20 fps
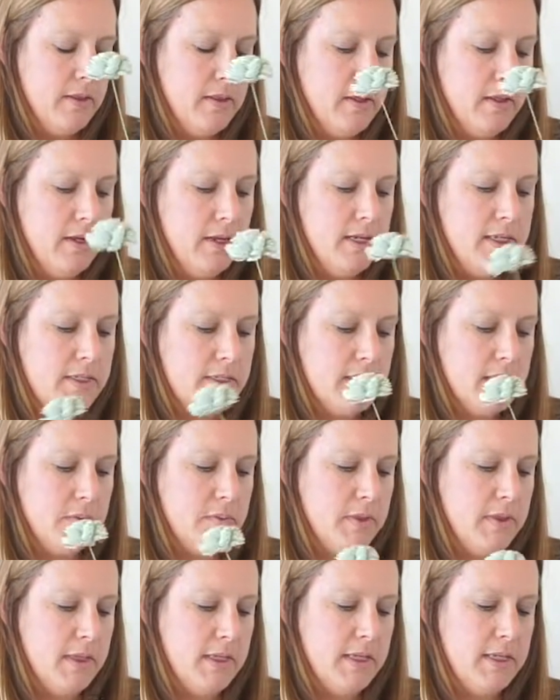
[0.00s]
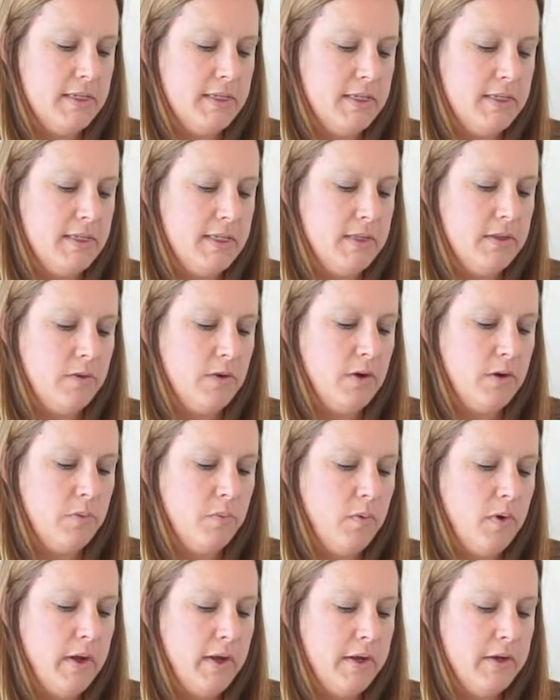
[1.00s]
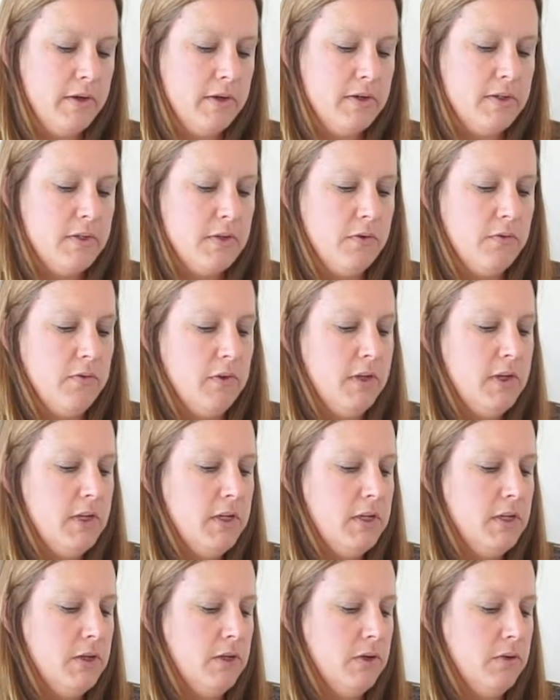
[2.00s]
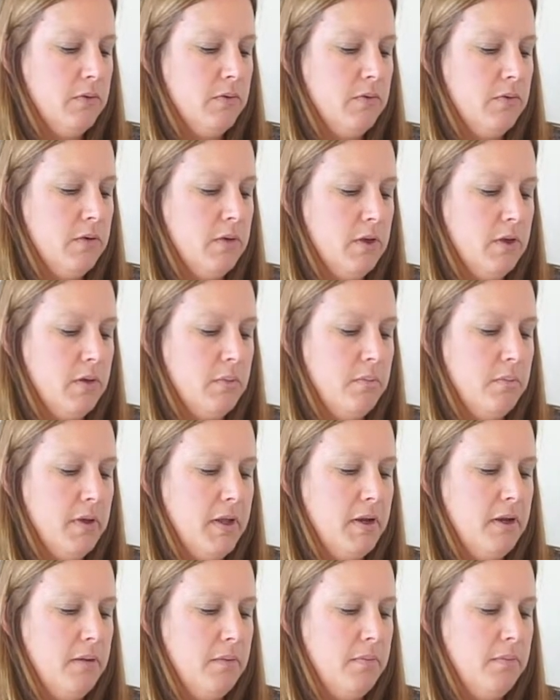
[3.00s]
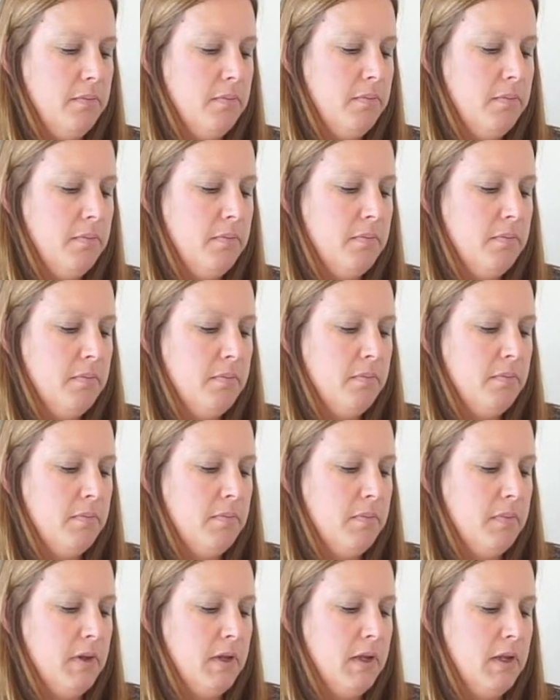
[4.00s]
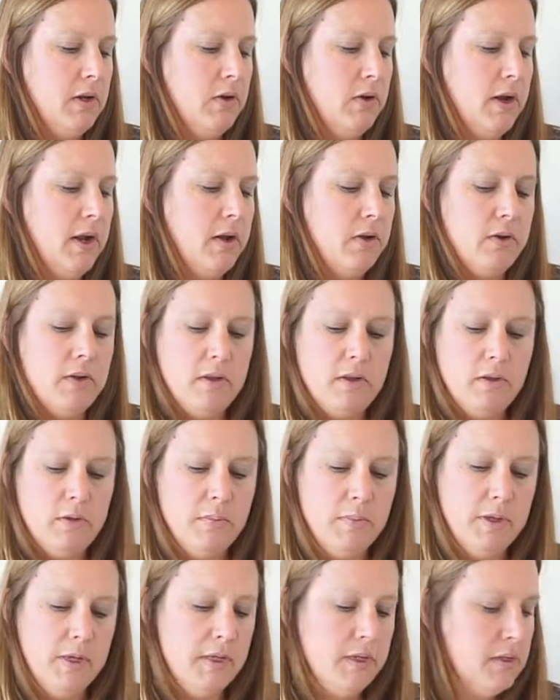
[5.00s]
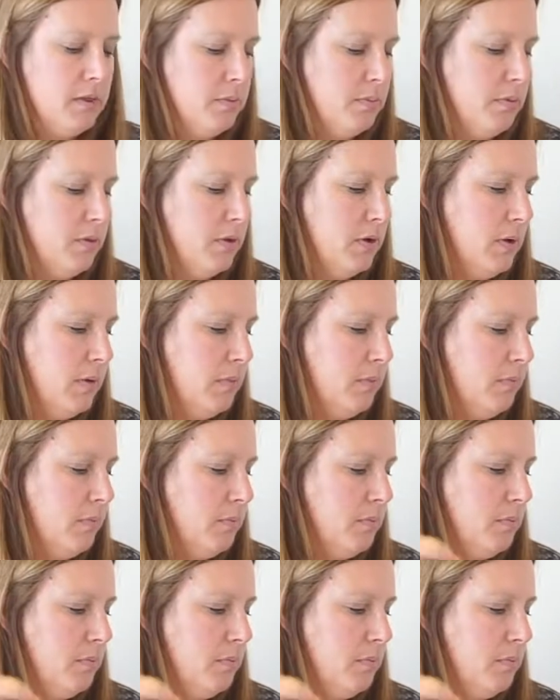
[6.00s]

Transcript: The nice thing with these is that they're on wires, so if you need to, you can bend them in or out a little bit to put them